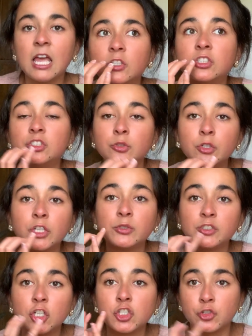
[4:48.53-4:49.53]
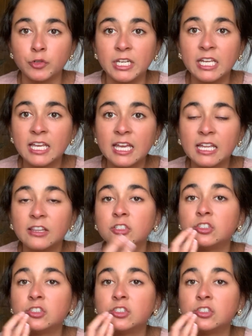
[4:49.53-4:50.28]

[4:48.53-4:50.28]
The sooner you start treating it,